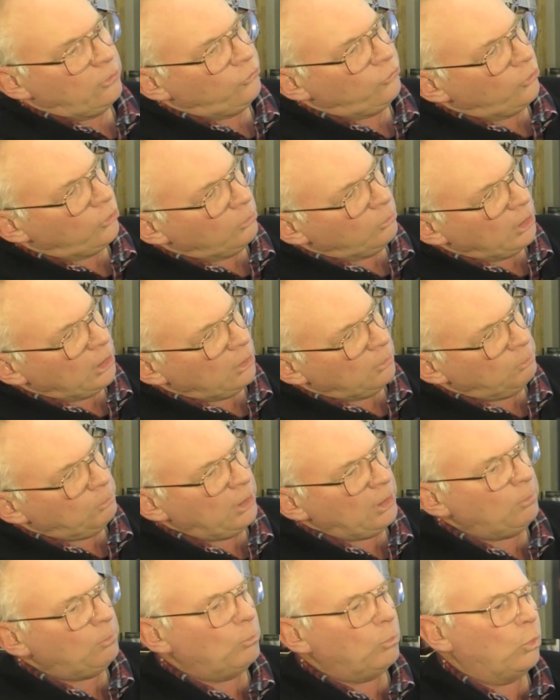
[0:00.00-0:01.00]
So you make a
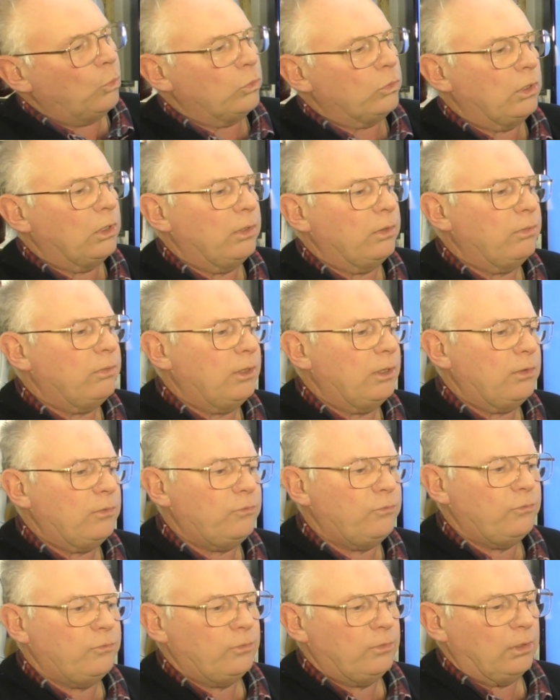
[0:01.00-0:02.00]
pin board like
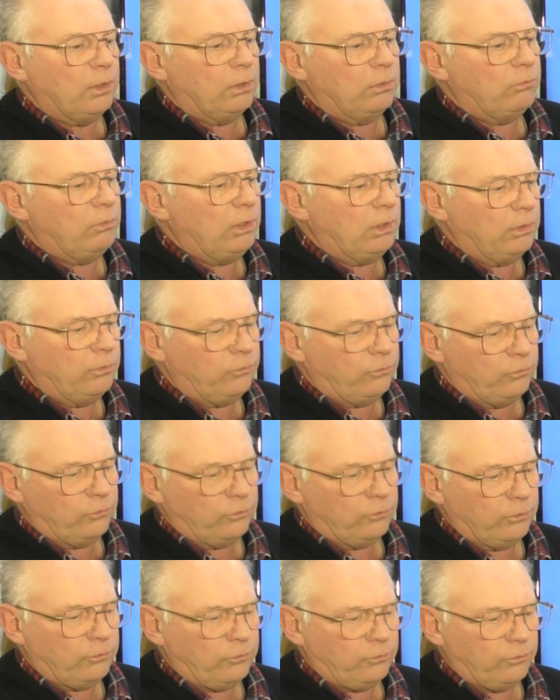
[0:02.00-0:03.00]
this, and really this
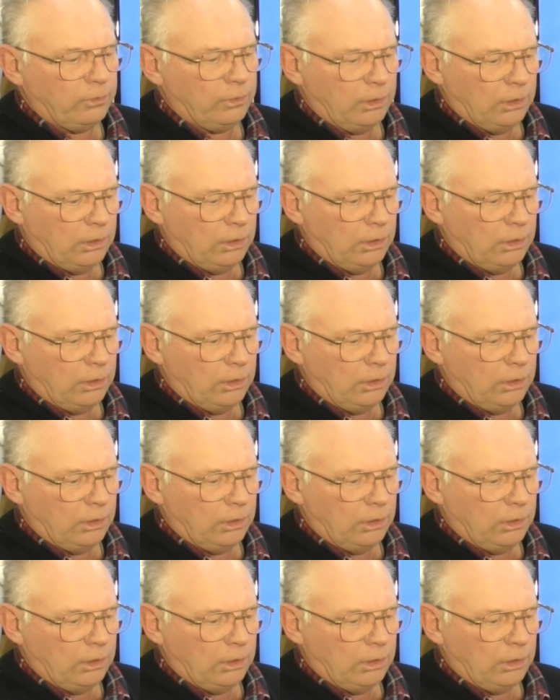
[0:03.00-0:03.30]
is just